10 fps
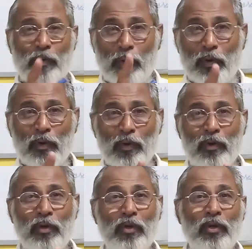No,
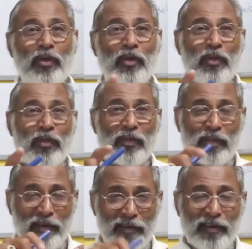
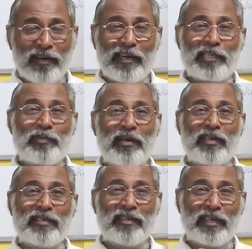kidney
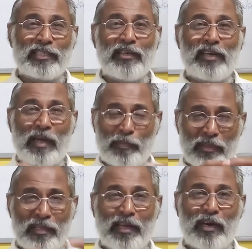transplantation does not
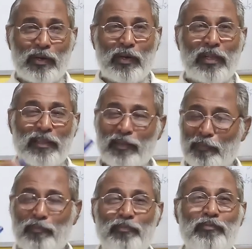happen there at all.
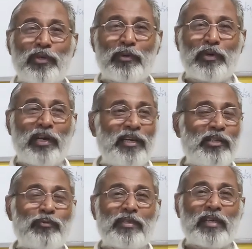The
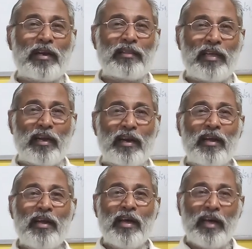kidneys which are there
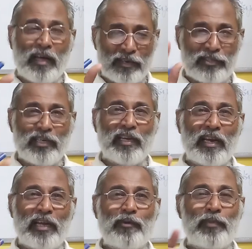are still
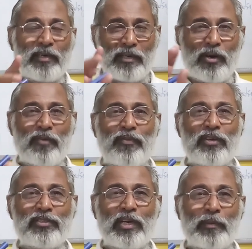alive but not
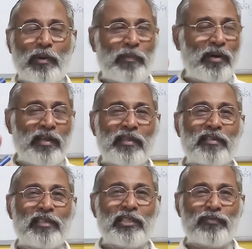functioning properly. There
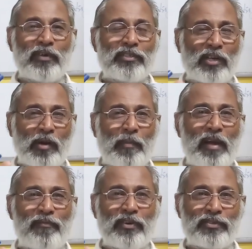is a dysfunction or
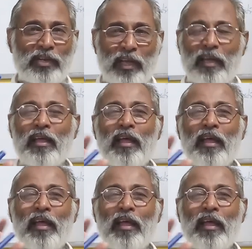malfunctioning.